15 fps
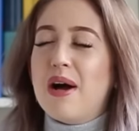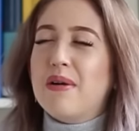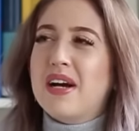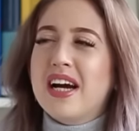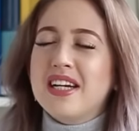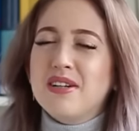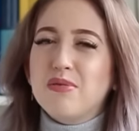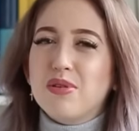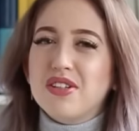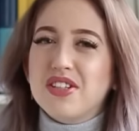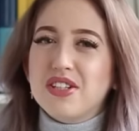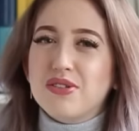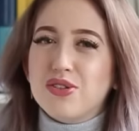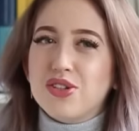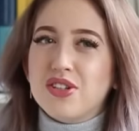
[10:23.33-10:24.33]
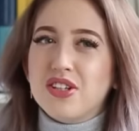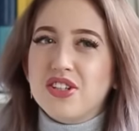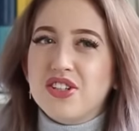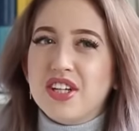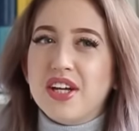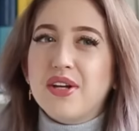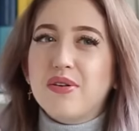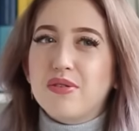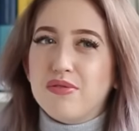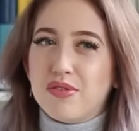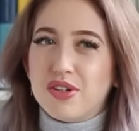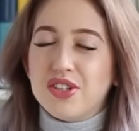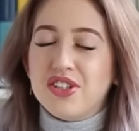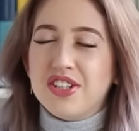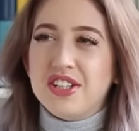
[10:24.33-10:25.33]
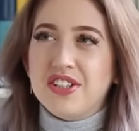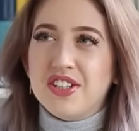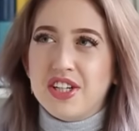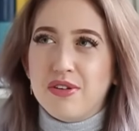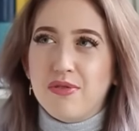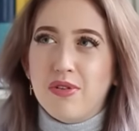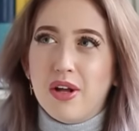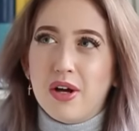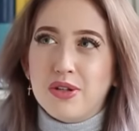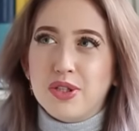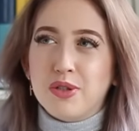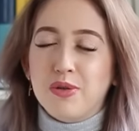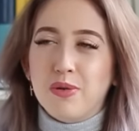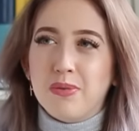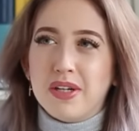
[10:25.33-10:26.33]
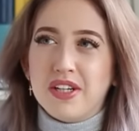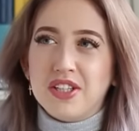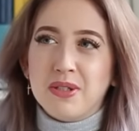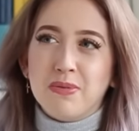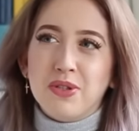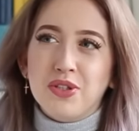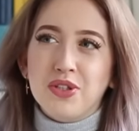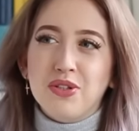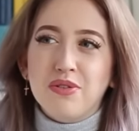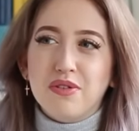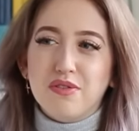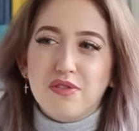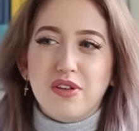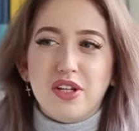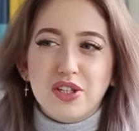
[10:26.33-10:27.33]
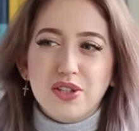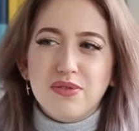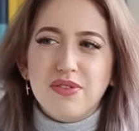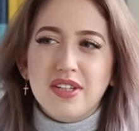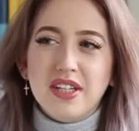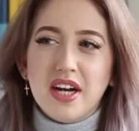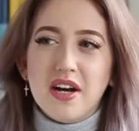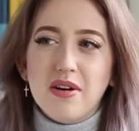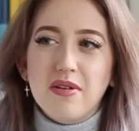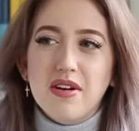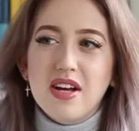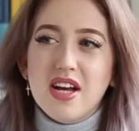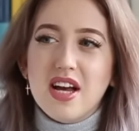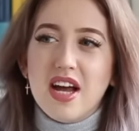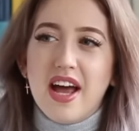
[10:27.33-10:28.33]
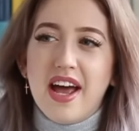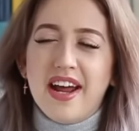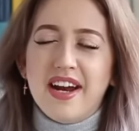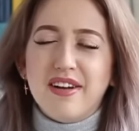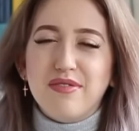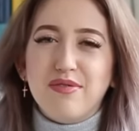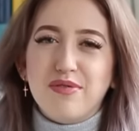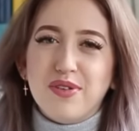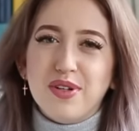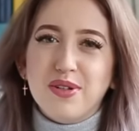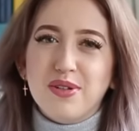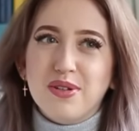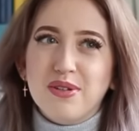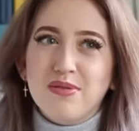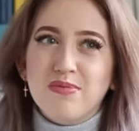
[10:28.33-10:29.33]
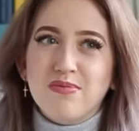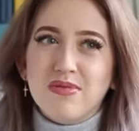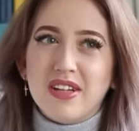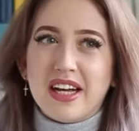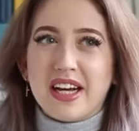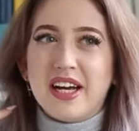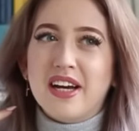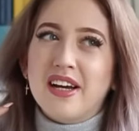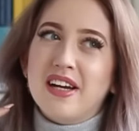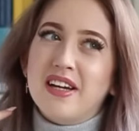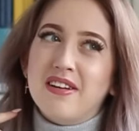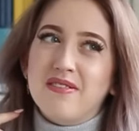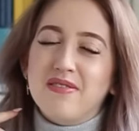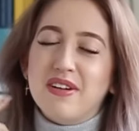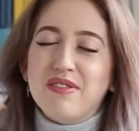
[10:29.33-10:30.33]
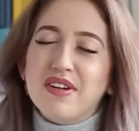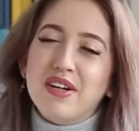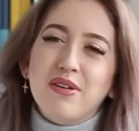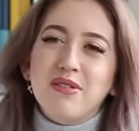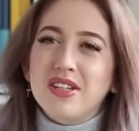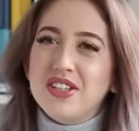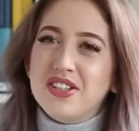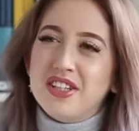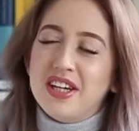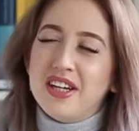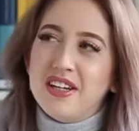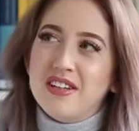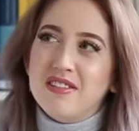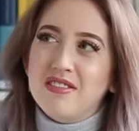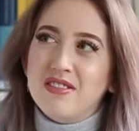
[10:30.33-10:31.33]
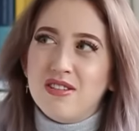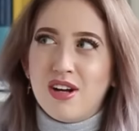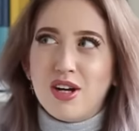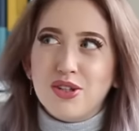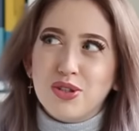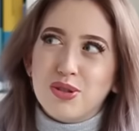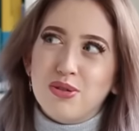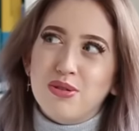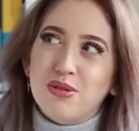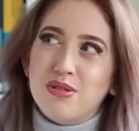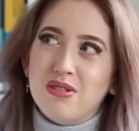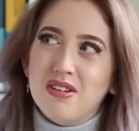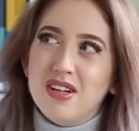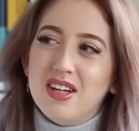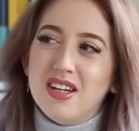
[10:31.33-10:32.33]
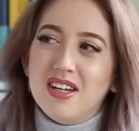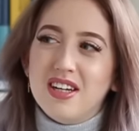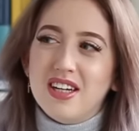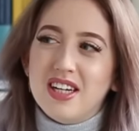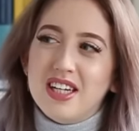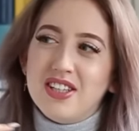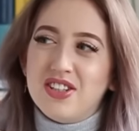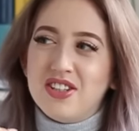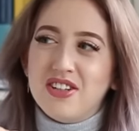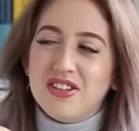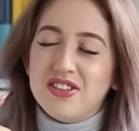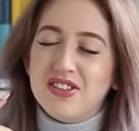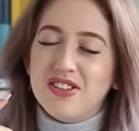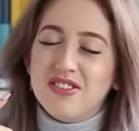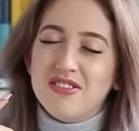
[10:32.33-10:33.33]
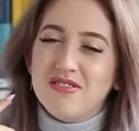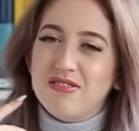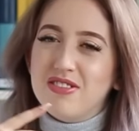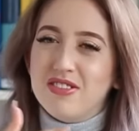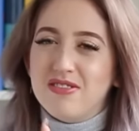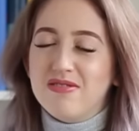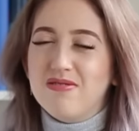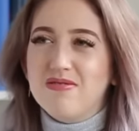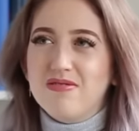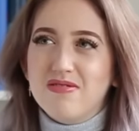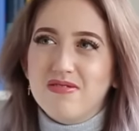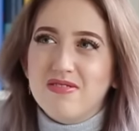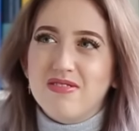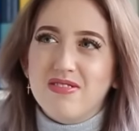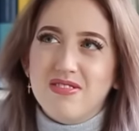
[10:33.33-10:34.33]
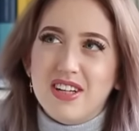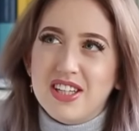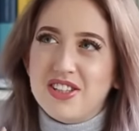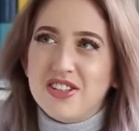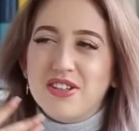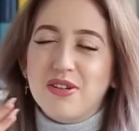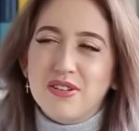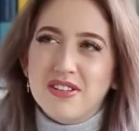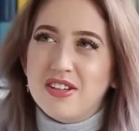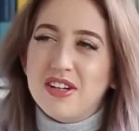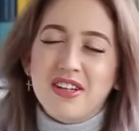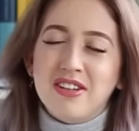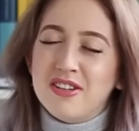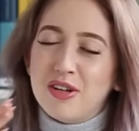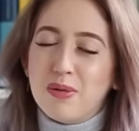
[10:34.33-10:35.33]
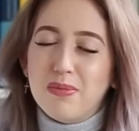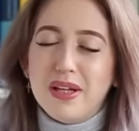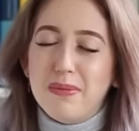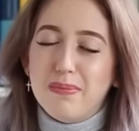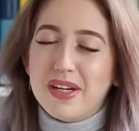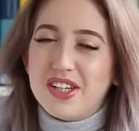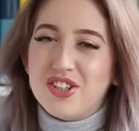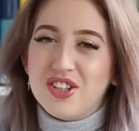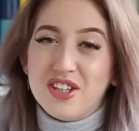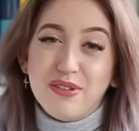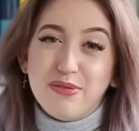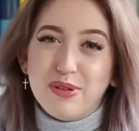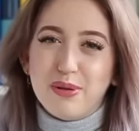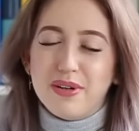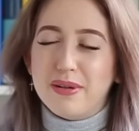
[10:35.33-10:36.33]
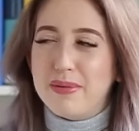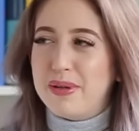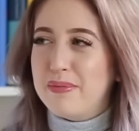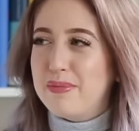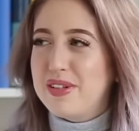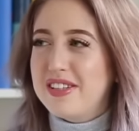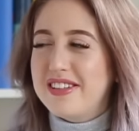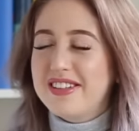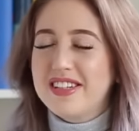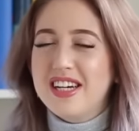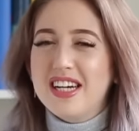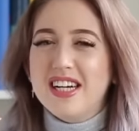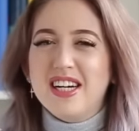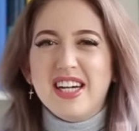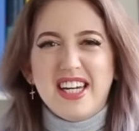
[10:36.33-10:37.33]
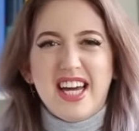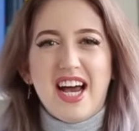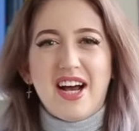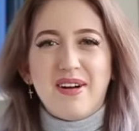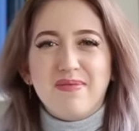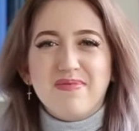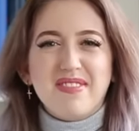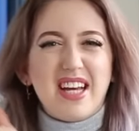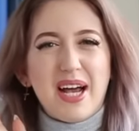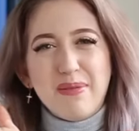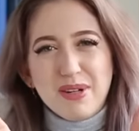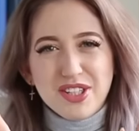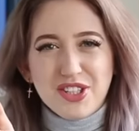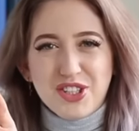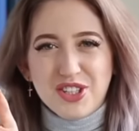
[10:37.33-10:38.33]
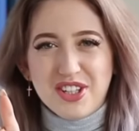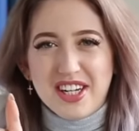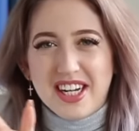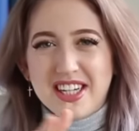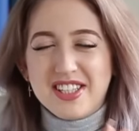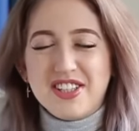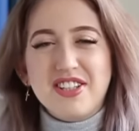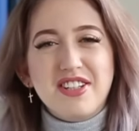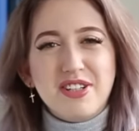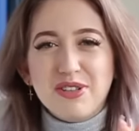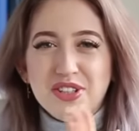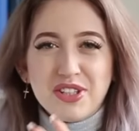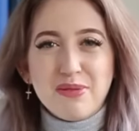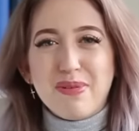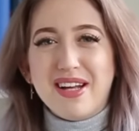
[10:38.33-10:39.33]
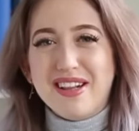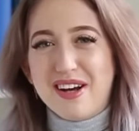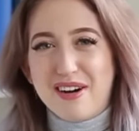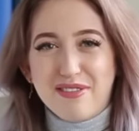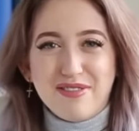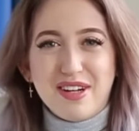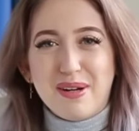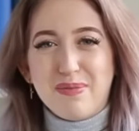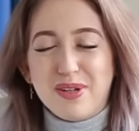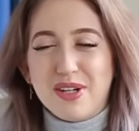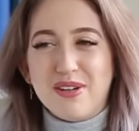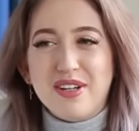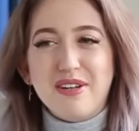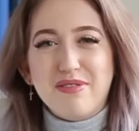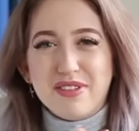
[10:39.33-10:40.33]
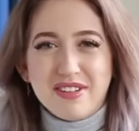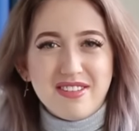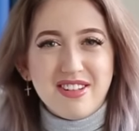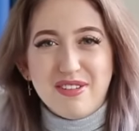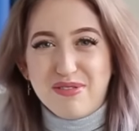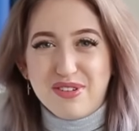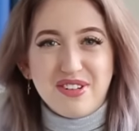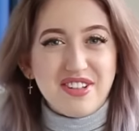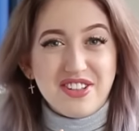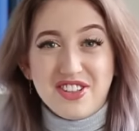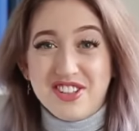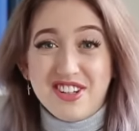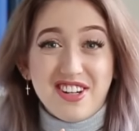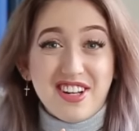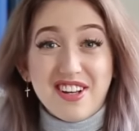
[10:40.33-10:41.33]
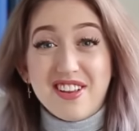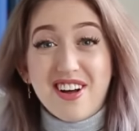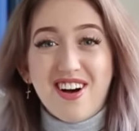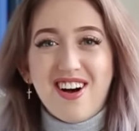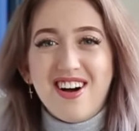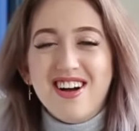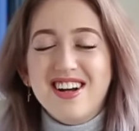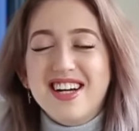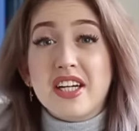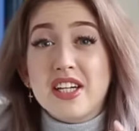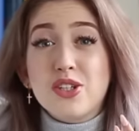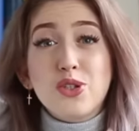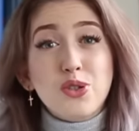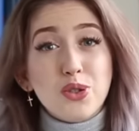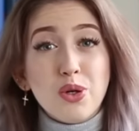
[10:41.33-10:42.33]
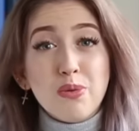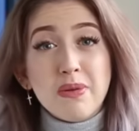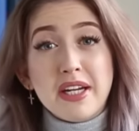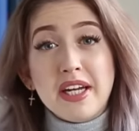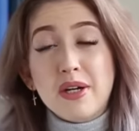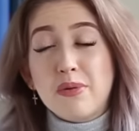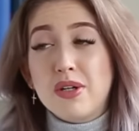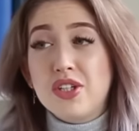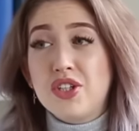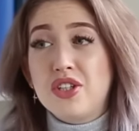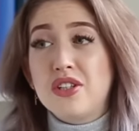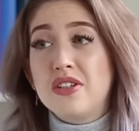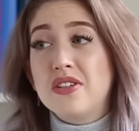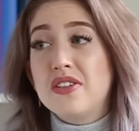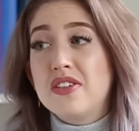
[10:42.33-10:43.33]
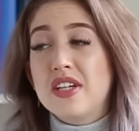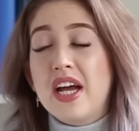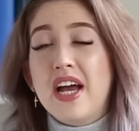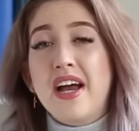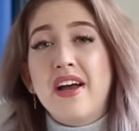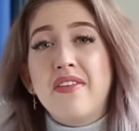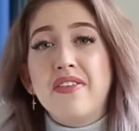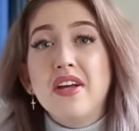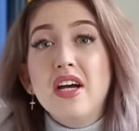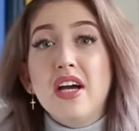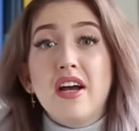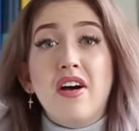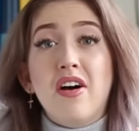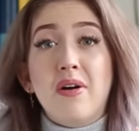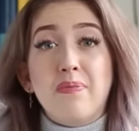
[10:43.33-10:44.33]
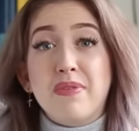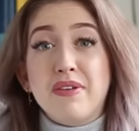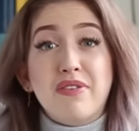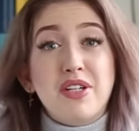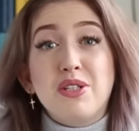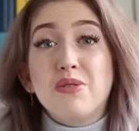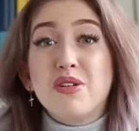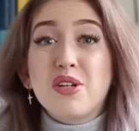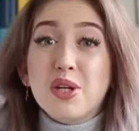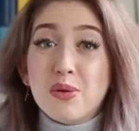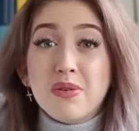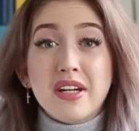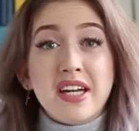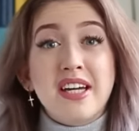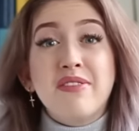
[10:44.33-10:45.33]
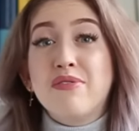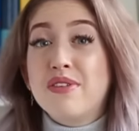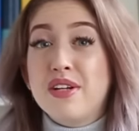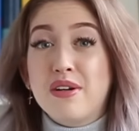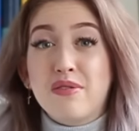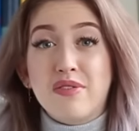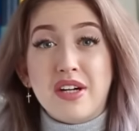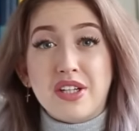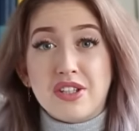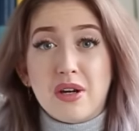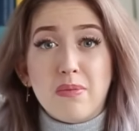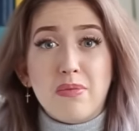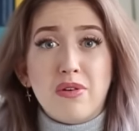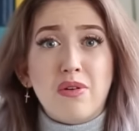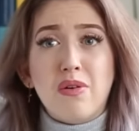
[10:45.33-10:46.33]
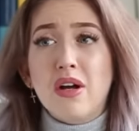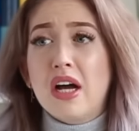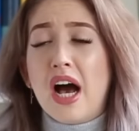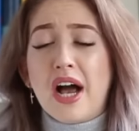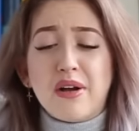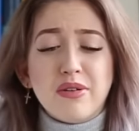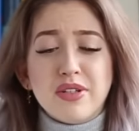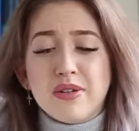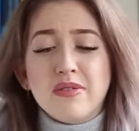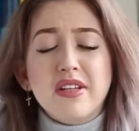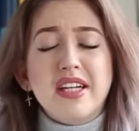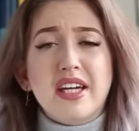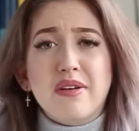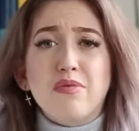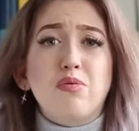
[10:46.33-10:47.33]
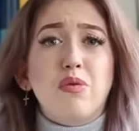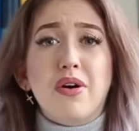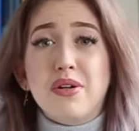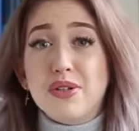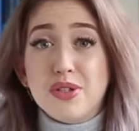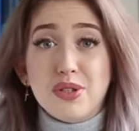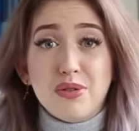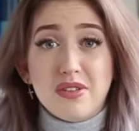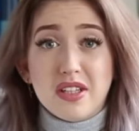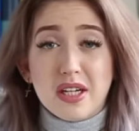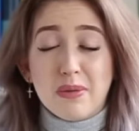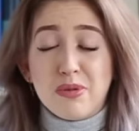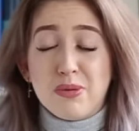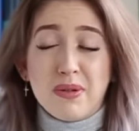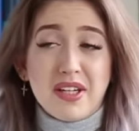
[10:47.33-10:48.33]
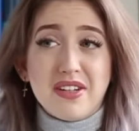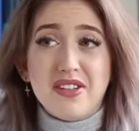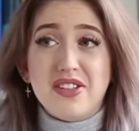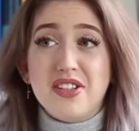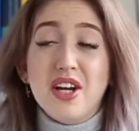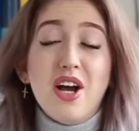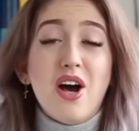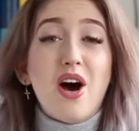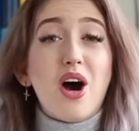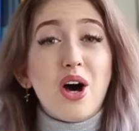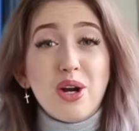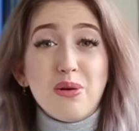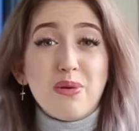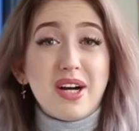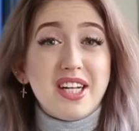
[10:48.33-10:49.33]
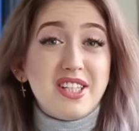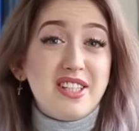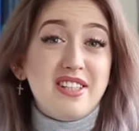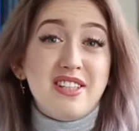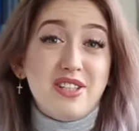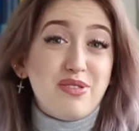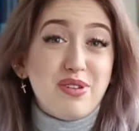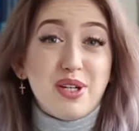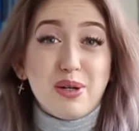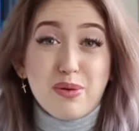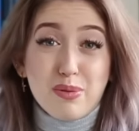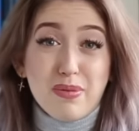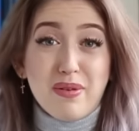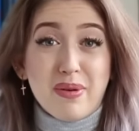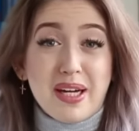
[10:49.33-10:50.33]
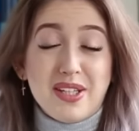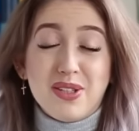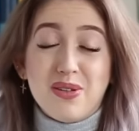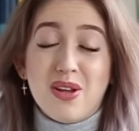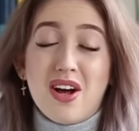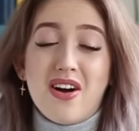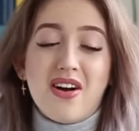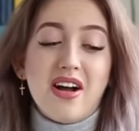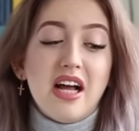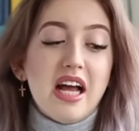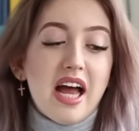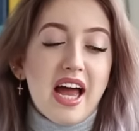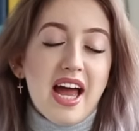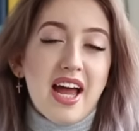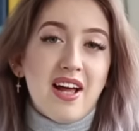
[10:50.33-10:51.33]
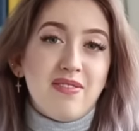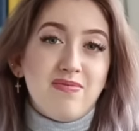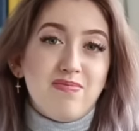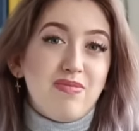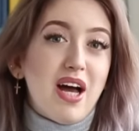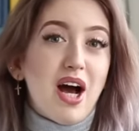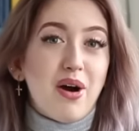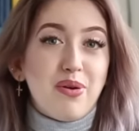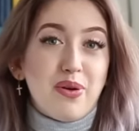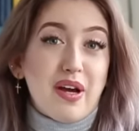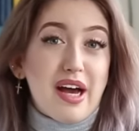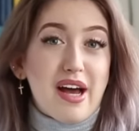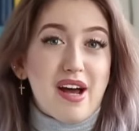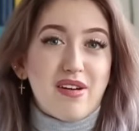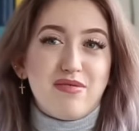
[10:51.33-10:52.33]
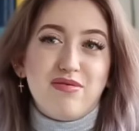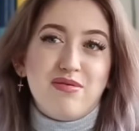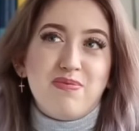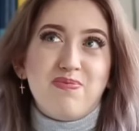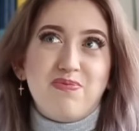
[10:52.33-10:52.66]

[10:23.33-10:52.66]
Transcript: I'm kind of wanting to start saying university instead of law school, because I'm also doing philosophy now, and I feel like I, if I only say law school, it's not it's not the, the complete picture, if you know what I mean. But yeah, I'm not sure yet. You're still my law fan though, even if you're not studying law. I get so many questions, and um, if I do a Q and A video, for example, I could only give one or two tips, because otherwise this video would be way too long, and now you have